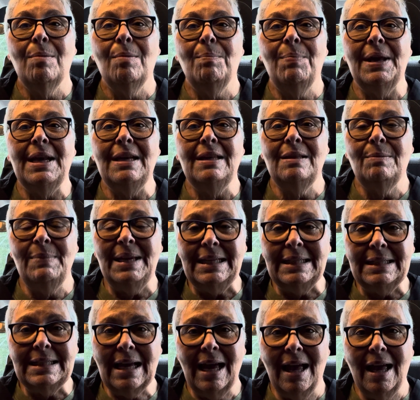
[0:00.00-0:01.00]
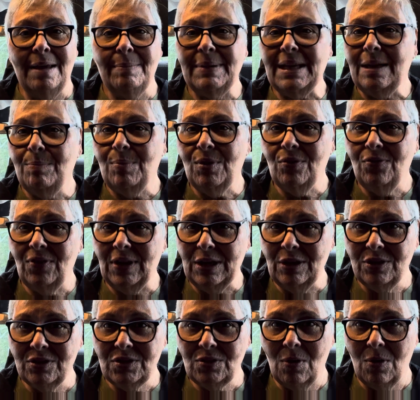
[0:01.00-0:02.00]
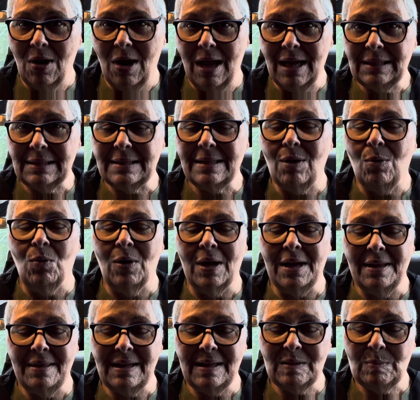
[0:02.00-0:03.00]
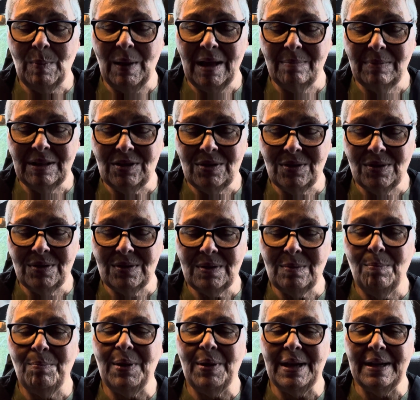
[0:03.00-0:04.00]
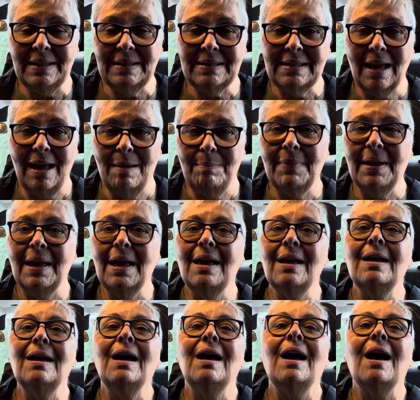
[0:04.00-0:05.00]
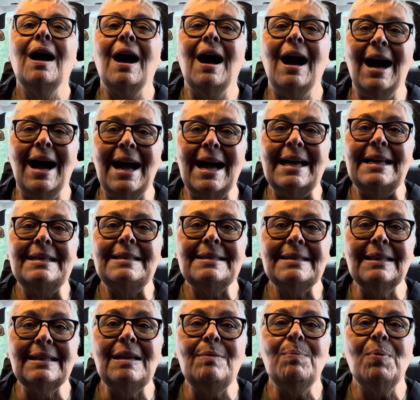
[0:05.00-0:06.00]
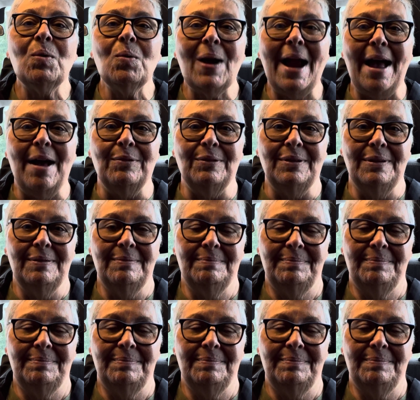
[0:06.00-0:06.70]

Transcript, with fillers: But in the meantime, keep your fingers crossed that one of these publishers picks up I Sleep Around.